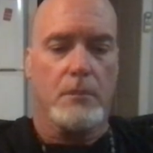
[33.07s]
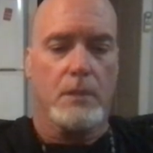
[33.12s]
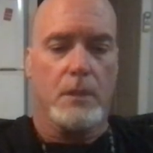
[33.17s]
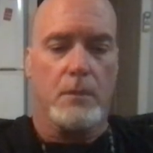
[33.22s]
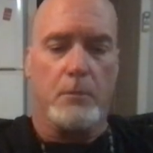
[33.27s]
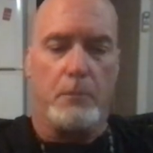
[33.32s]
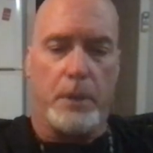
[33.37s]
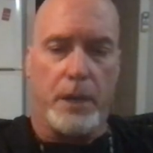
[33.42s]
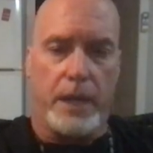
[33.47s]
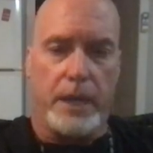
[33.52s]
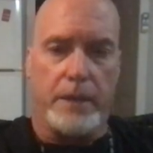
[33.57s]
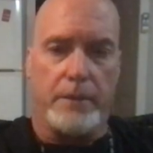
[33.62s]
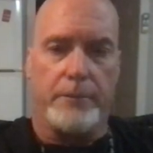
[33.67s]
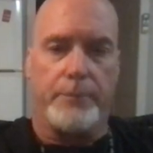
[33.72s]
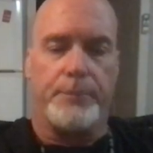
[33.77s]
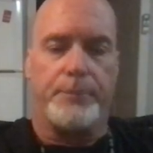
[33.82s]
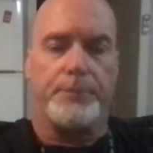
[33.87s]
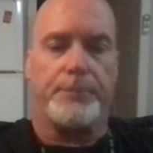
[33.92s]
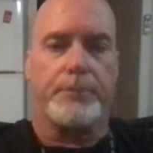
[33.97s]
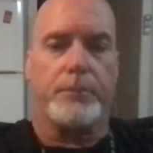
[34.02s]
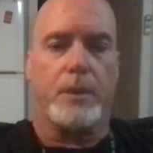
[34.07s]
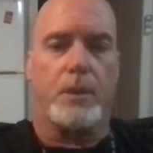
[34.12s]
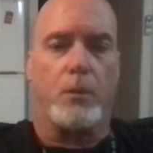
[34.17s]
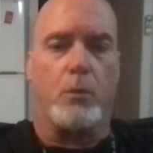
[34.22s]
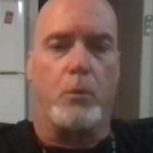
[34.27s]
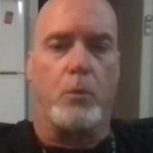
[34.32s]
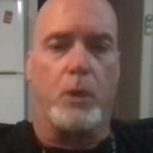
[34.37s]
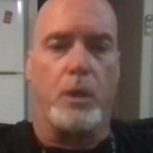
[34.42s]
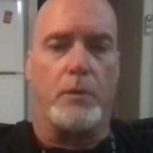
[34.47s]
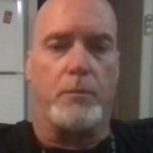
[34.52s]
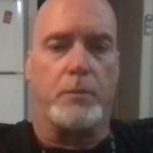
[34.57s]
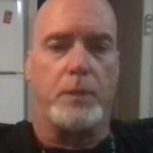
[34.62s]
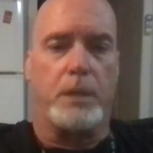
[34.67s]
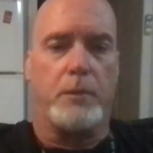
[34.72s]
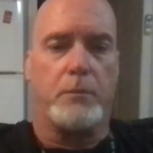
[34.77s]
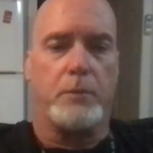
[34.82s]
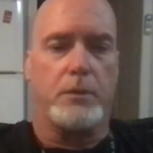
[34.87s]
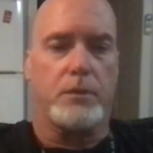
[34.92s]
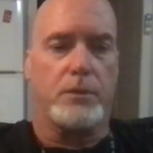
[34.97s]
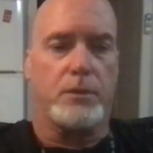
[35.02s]
But what
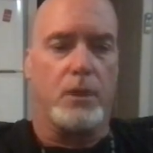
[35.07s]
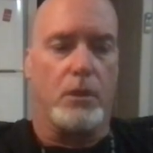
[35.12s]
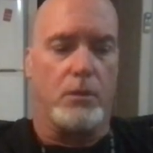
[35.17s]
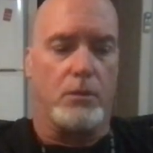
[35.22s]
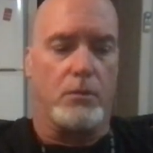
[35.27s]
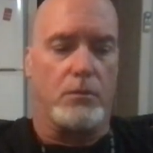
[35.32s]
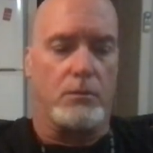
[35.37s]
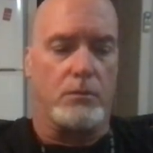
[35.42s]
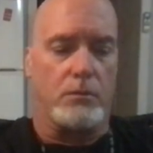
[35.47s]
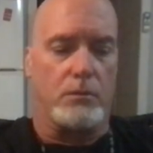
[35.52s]
people don't